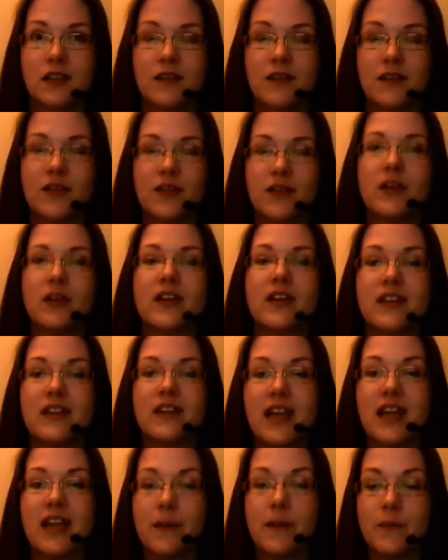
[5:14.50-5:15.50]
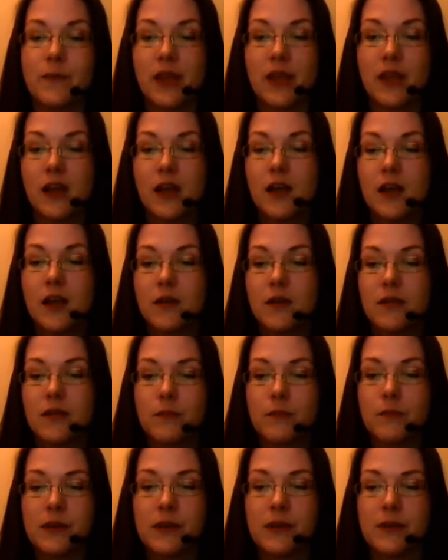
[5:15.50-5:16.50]
If you look at the
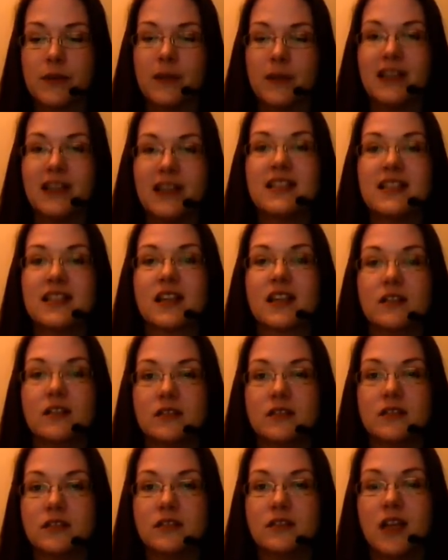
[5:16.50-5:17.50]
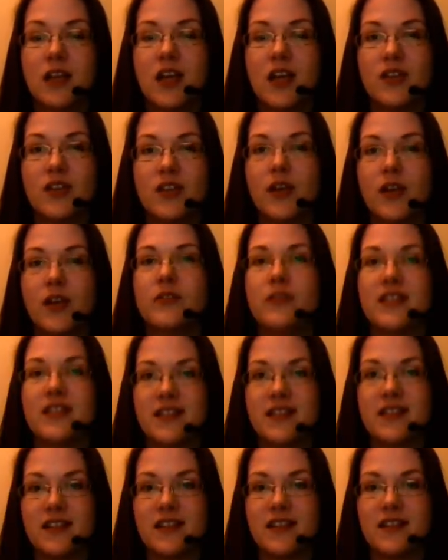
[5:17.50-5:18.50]
political
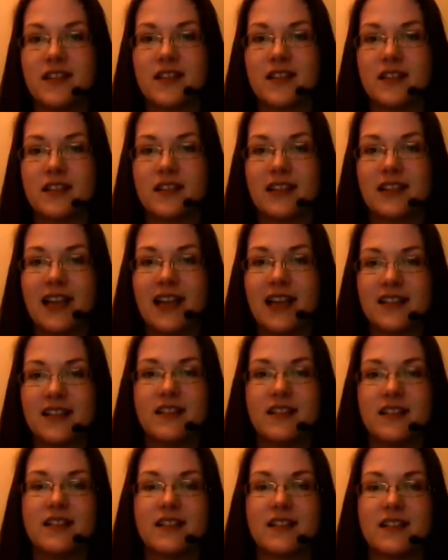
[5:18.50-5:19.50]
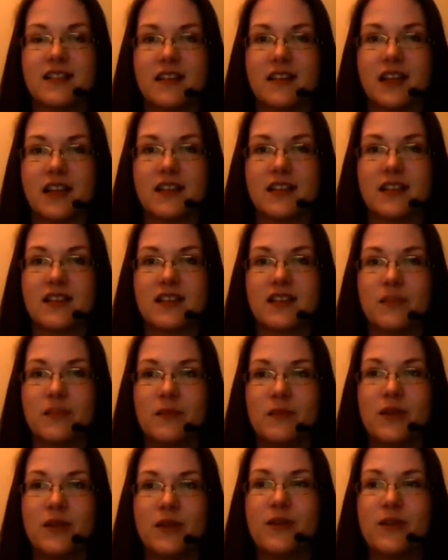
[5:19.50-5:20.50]
notices and letters and things that
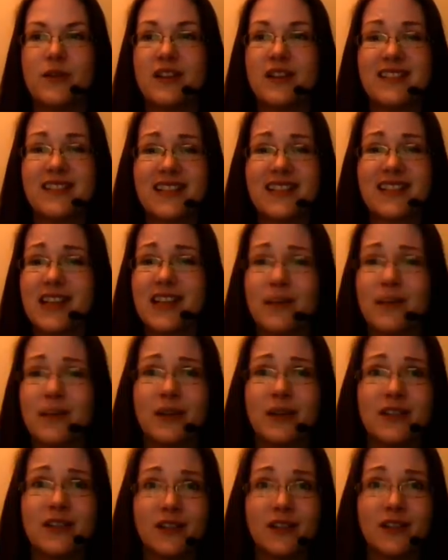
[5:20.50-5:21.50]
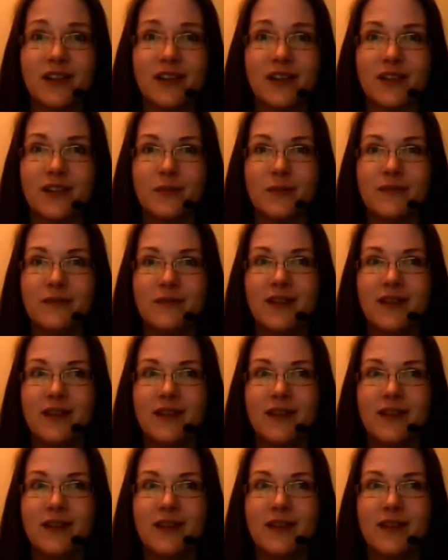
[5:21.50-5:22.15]
you can see when you look at them,